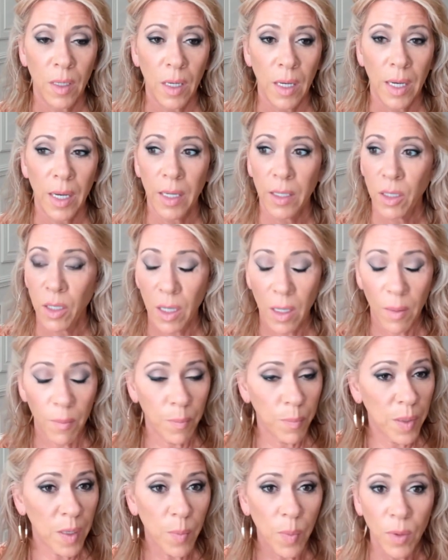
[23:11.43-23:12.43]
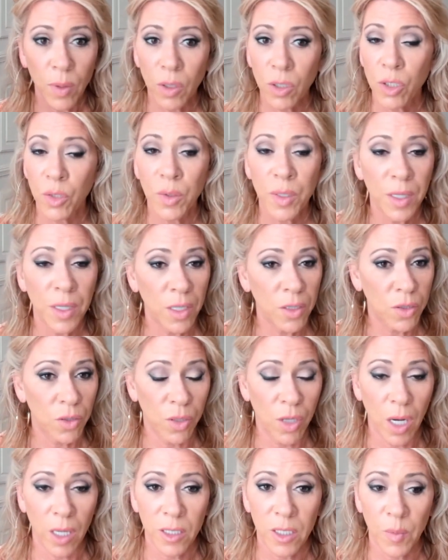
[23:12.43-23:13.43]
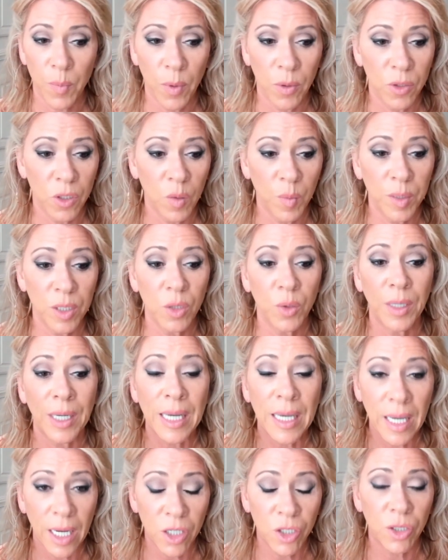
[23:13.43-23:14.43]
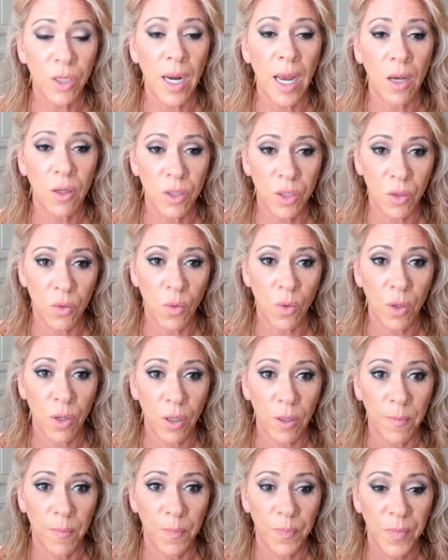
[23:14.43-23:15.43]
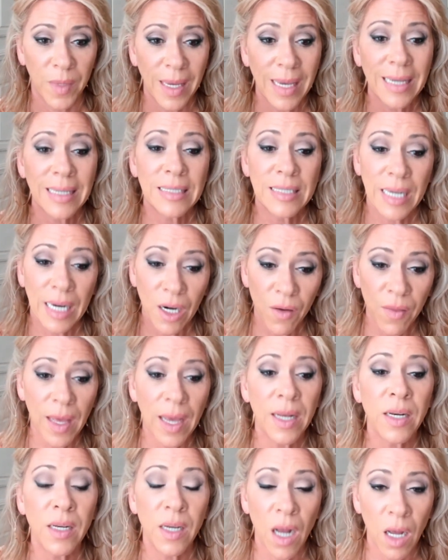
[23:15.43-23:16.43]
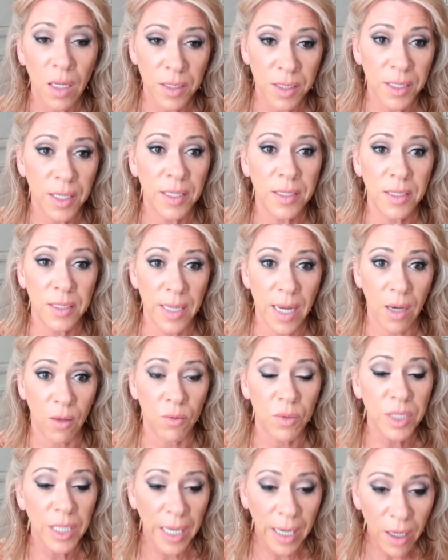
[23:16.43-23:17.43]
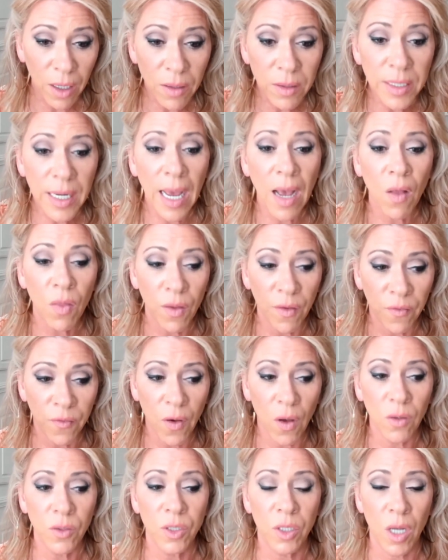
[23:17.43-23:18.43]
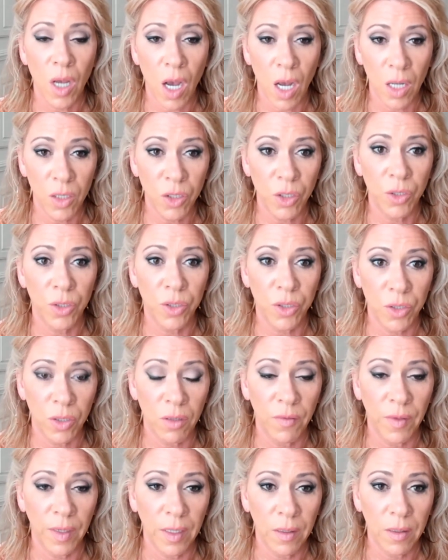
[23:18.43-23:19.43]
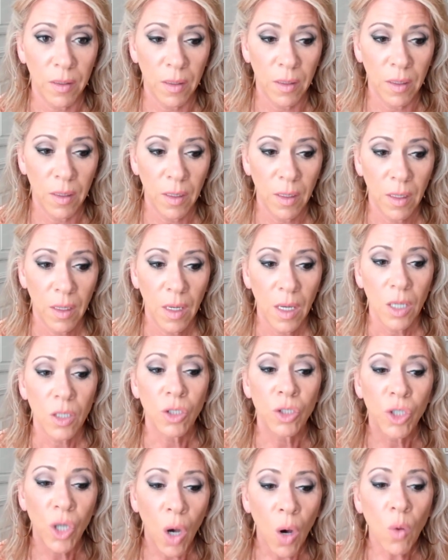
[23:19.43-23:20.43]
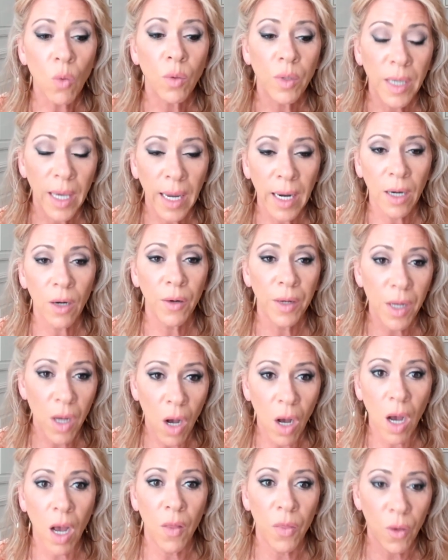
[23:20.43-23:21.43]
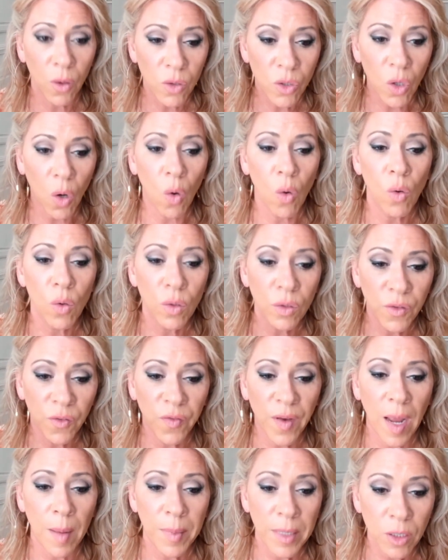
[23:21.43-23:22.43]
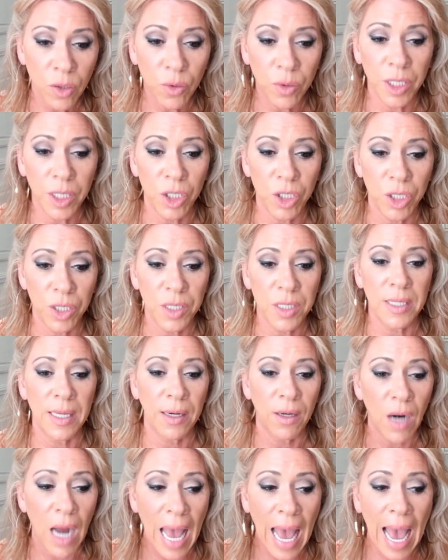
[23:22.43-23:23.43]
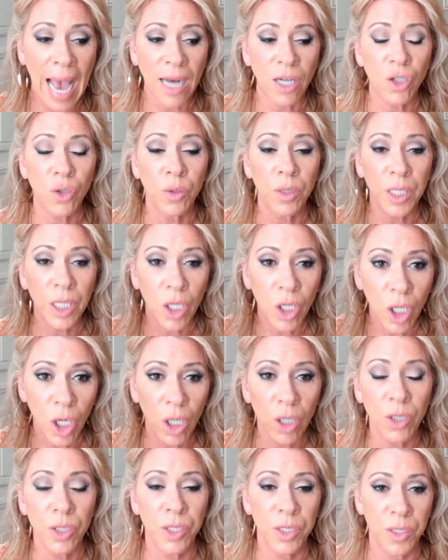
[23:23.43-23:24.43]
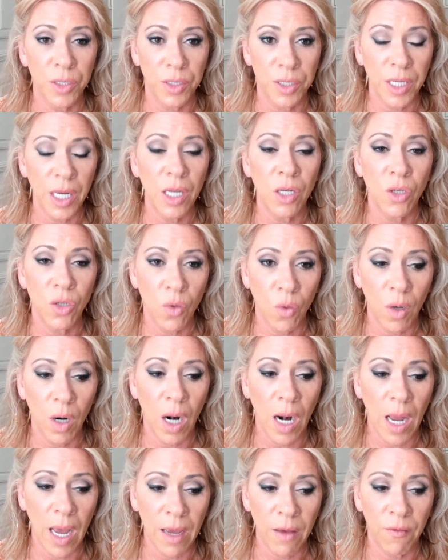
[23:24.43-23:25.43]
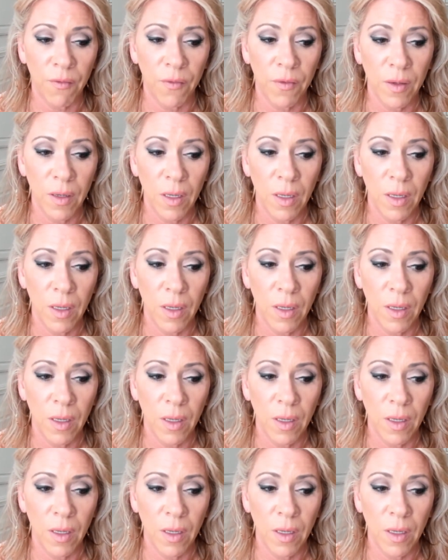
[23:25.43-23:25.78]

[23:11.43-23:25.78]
and people are doing things they're not supposed to be doing. Get your house in order. Tear that nonsense down. Tear down the false gods you're serving. Don't carry on those old family traditions that are actually curses in your life.